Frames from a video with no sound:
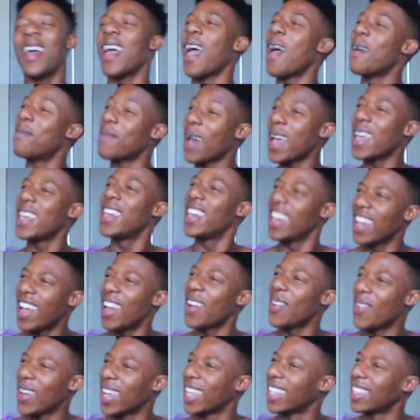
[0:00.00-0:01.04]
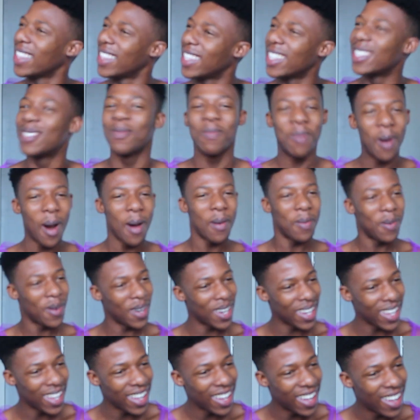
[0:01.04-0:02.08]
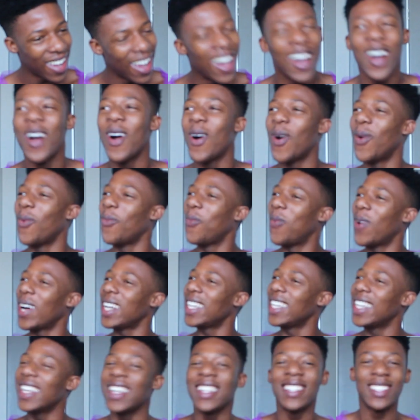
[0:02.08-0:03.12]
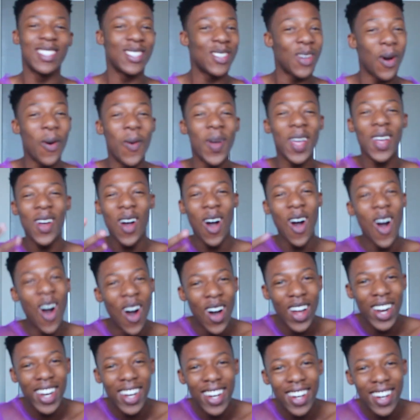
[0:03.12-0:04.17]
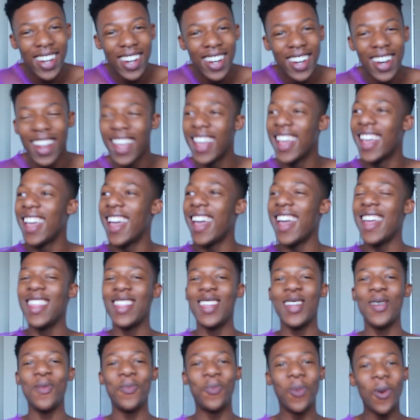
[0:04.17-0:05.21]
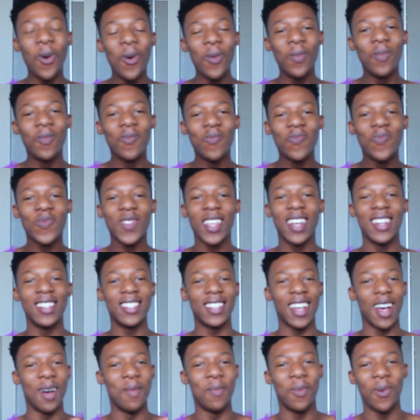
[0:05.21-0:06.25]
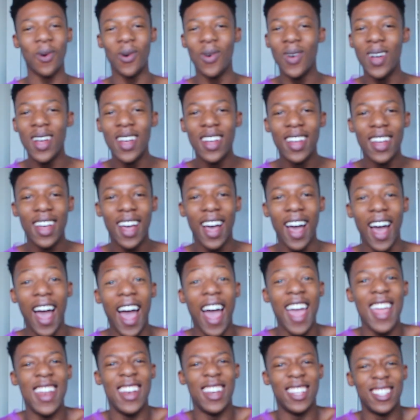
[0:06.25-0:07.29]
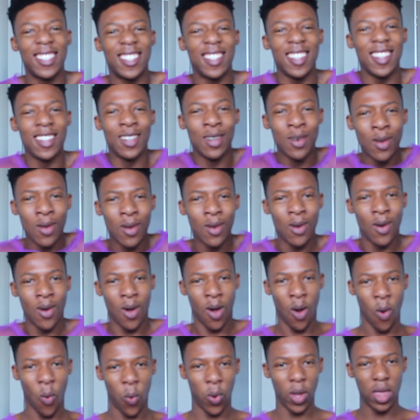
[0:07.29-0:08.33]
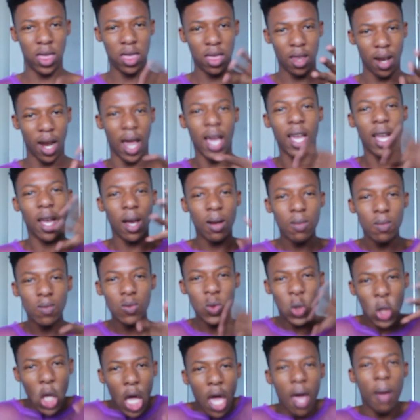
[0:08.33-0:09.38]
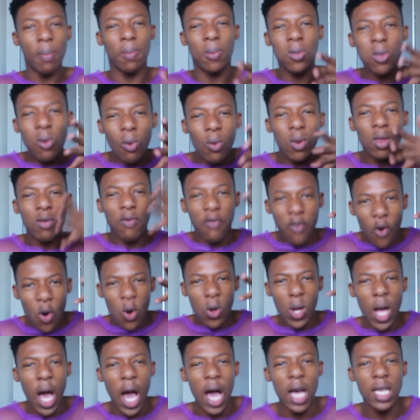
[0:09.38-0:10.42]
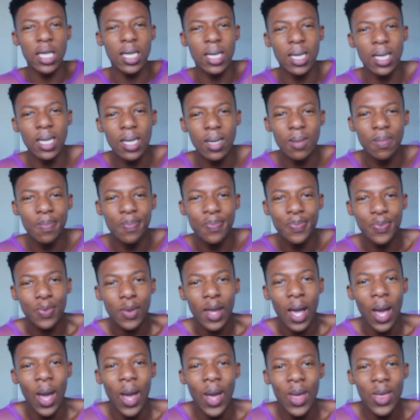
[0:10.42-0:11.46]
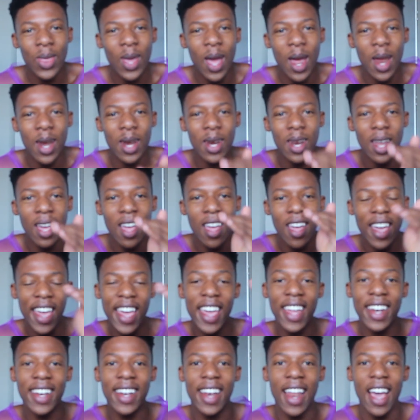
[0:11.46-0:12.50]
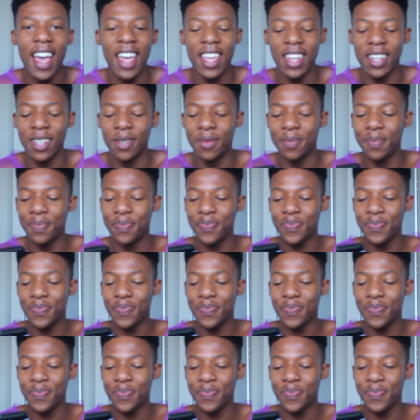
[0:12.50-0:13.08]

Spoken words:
am I hearing this properly? What is going on? And then boom, shabu, I listen with like depth, with focus. And then headline,